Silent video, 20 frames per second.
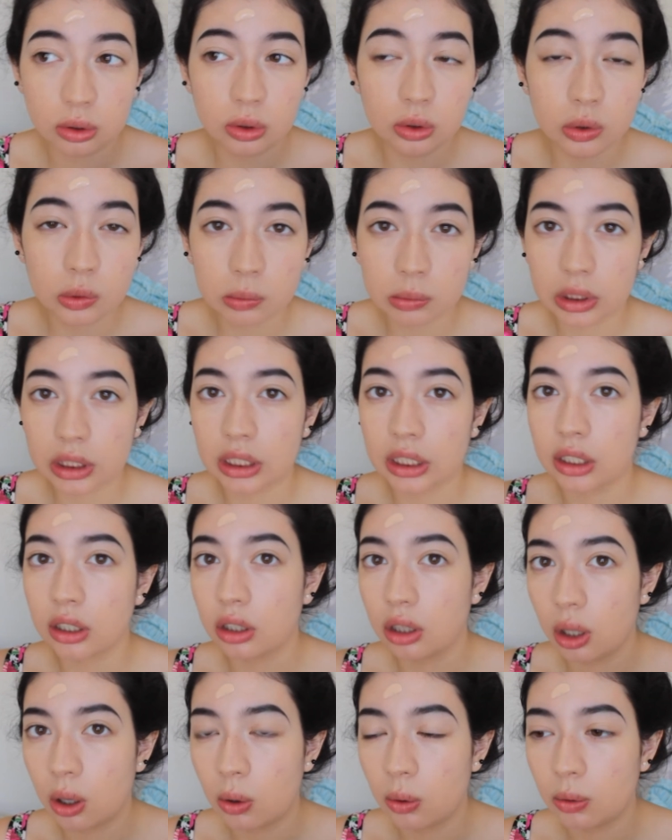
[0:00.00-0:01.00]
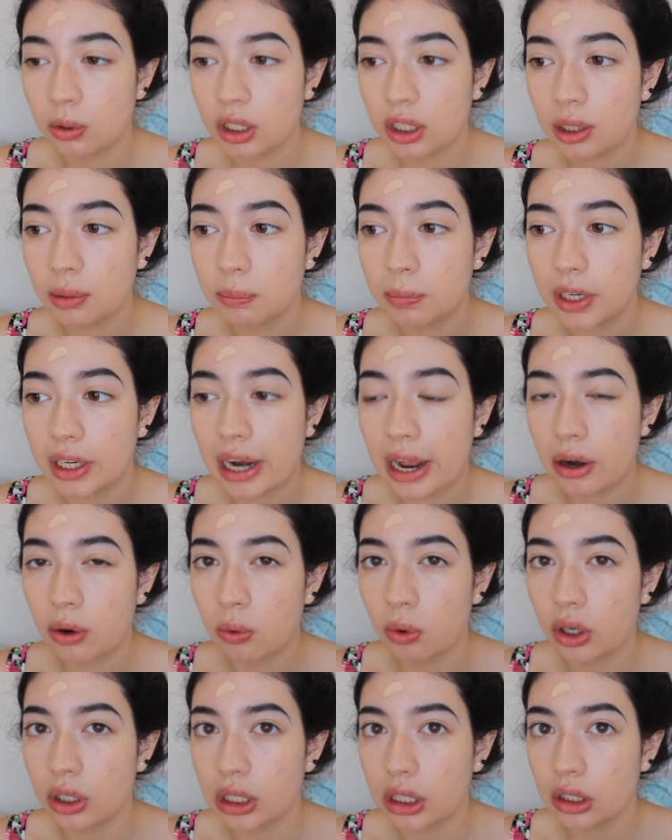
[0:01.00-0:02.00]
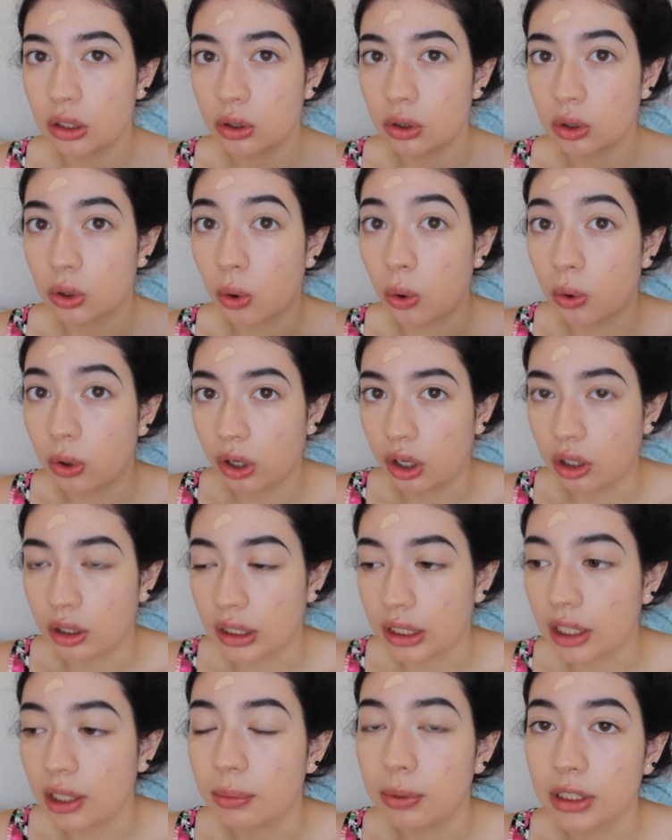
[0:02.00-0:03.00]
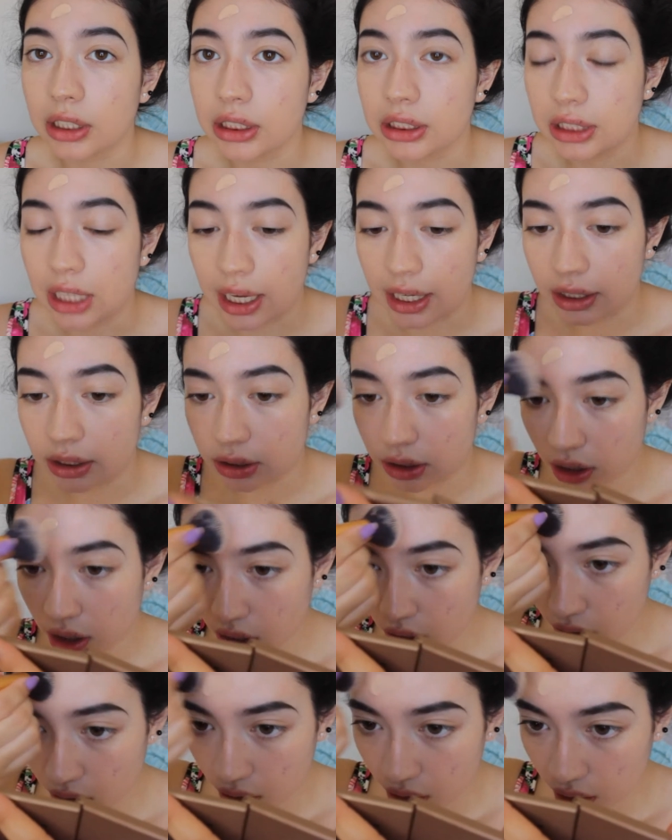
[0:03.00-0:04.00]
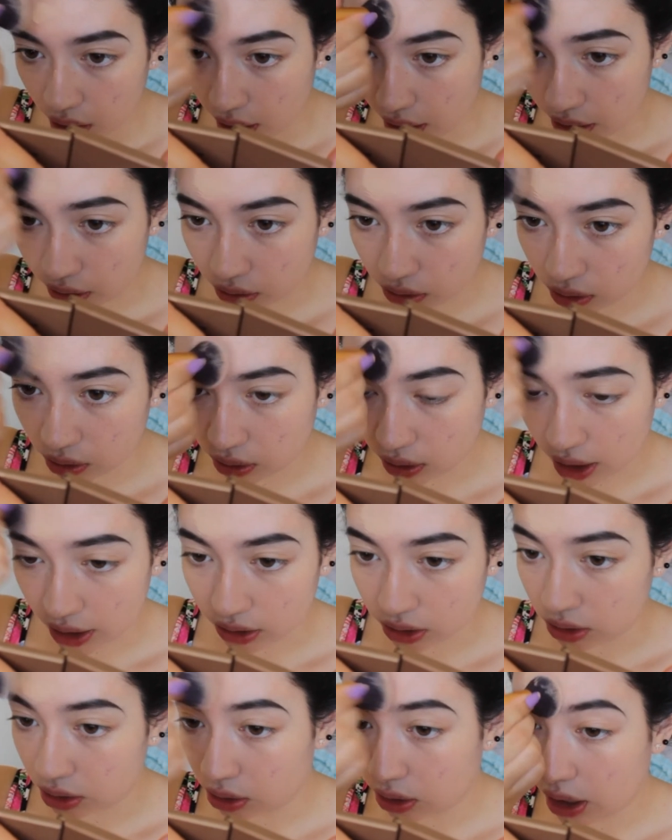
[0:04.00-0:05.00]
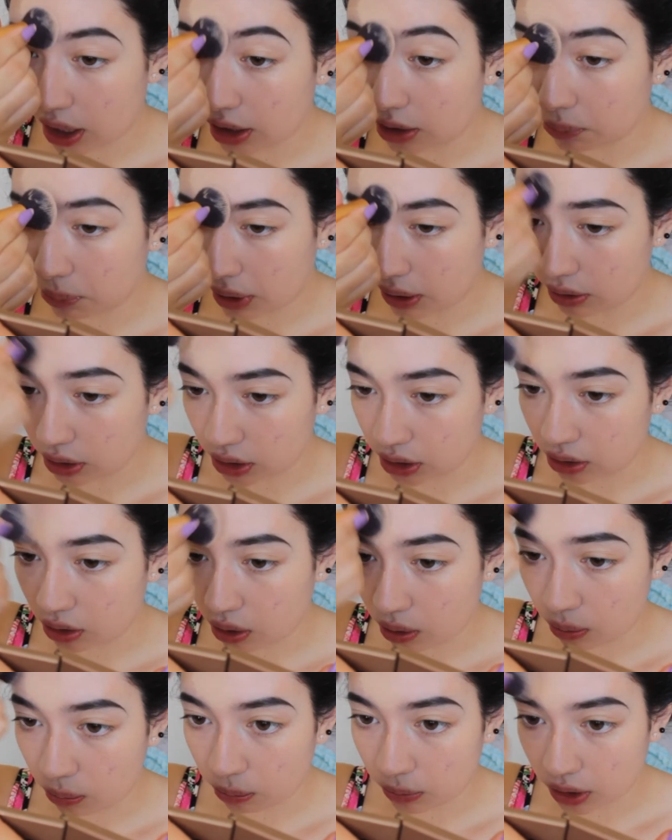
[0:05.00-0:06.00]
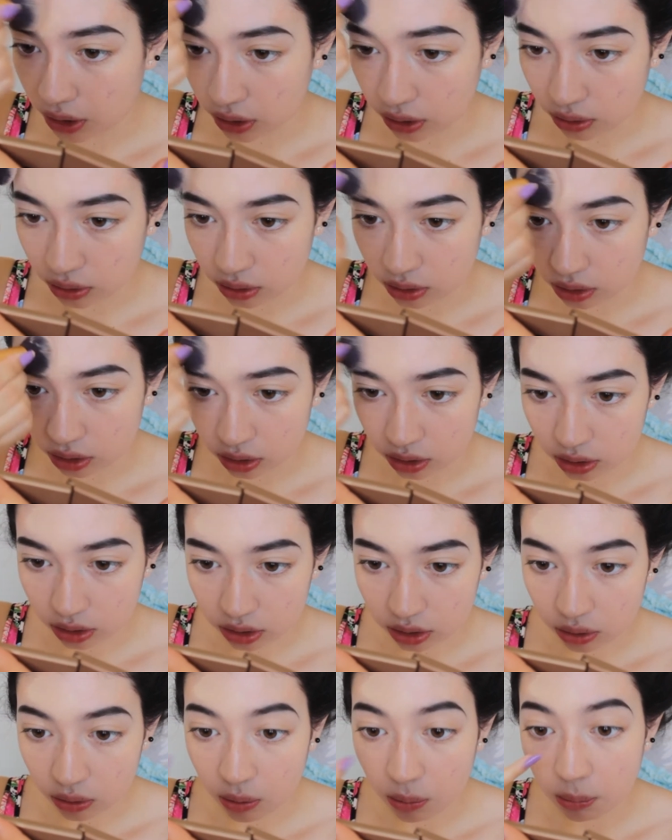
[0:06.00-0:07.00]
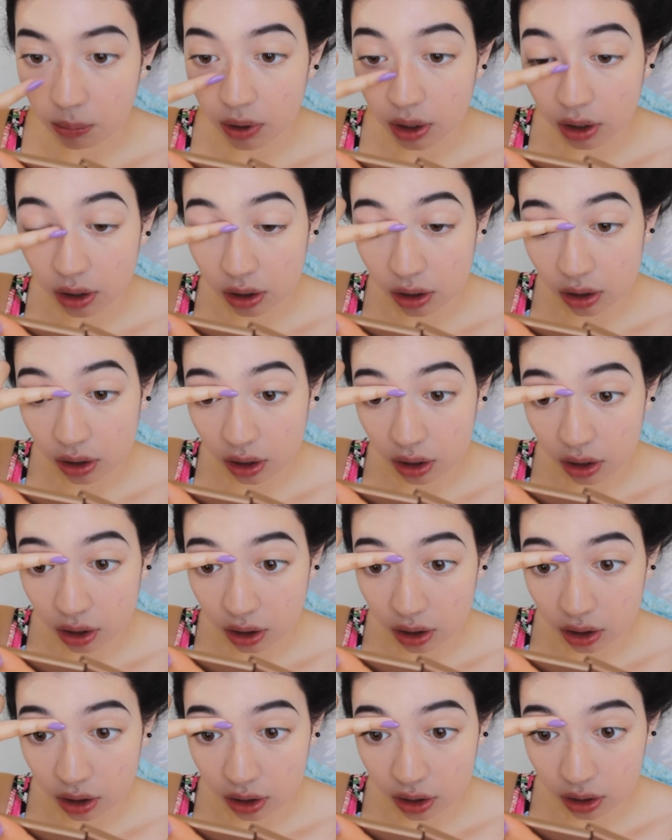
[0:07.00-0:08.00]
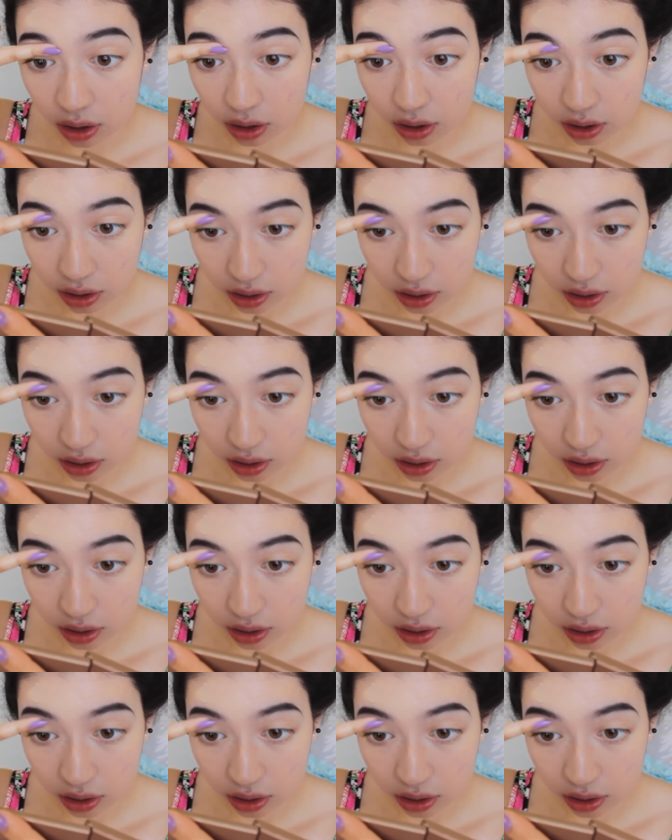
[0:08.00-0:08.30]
loomy and glowy, but I don't want to look oily because, as I don't know, as you guys probably know, when you look, oh my god,